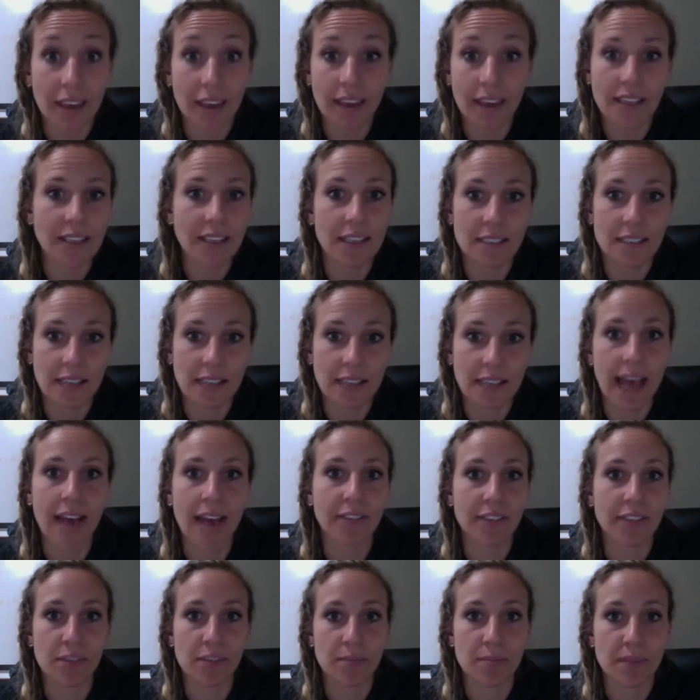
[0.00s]
It doesn't
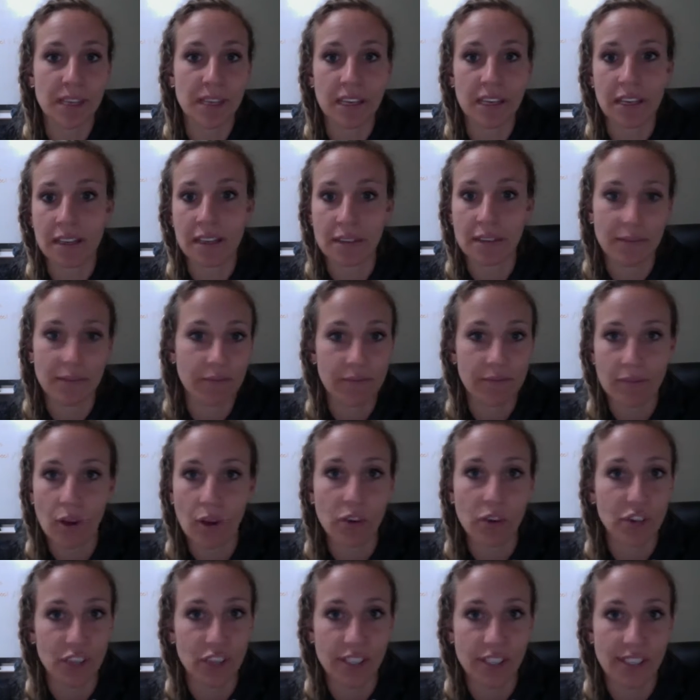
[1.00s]
have to be
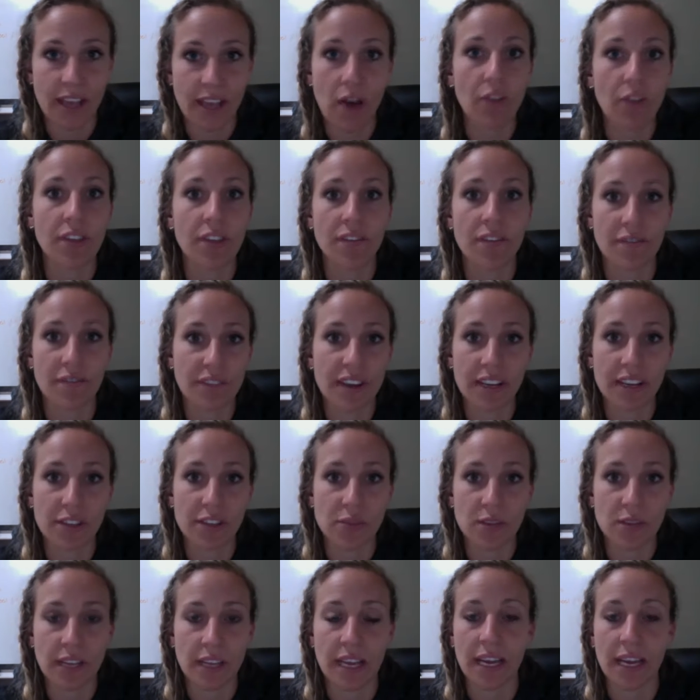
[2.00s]
just health and fitness
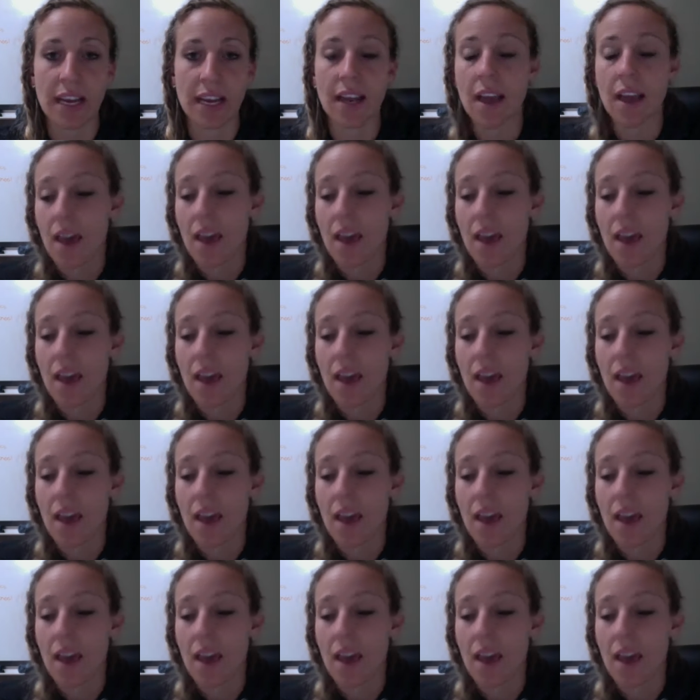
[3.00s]
related.